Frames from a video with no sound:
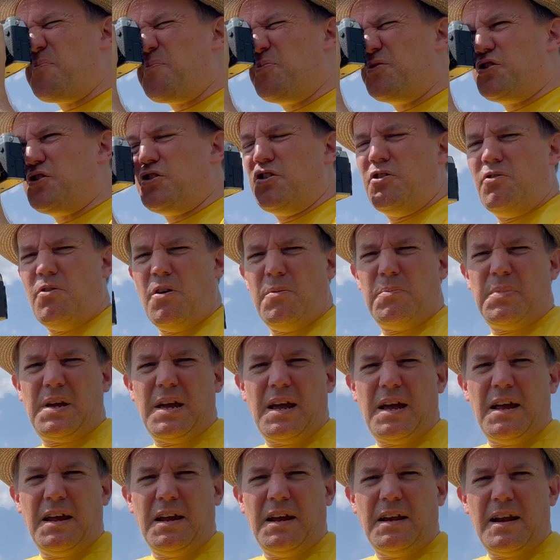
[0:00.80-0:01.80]
aperture I'm
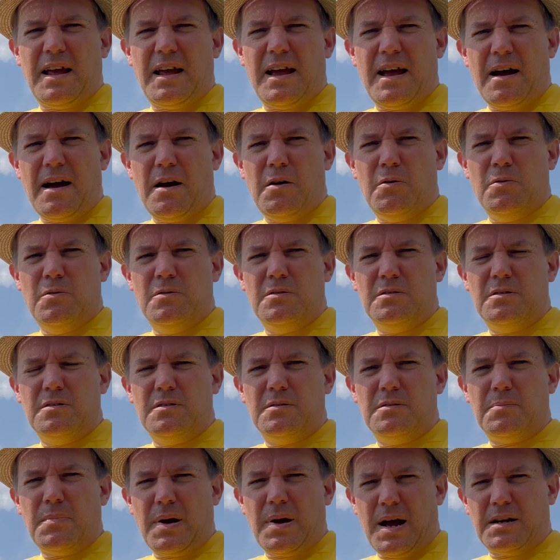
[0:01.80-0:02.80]
getting now,
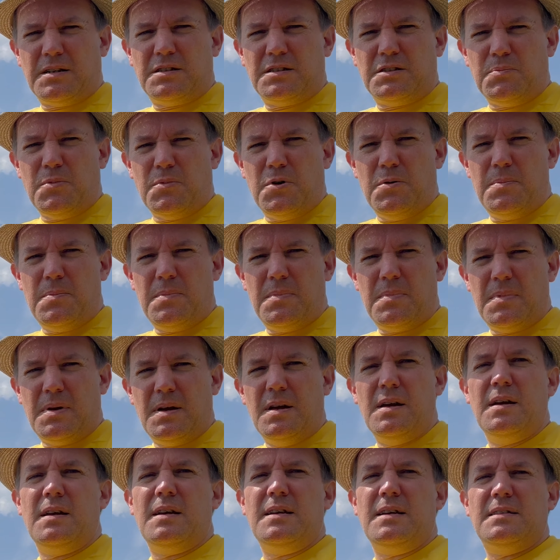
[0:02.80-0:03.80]

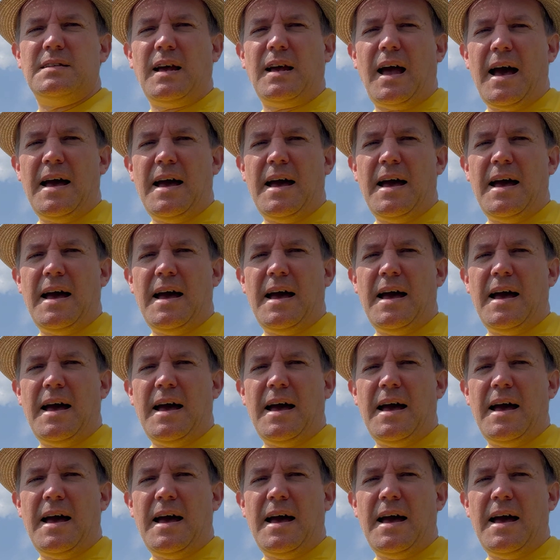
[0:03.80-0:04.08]
maximum, is 8.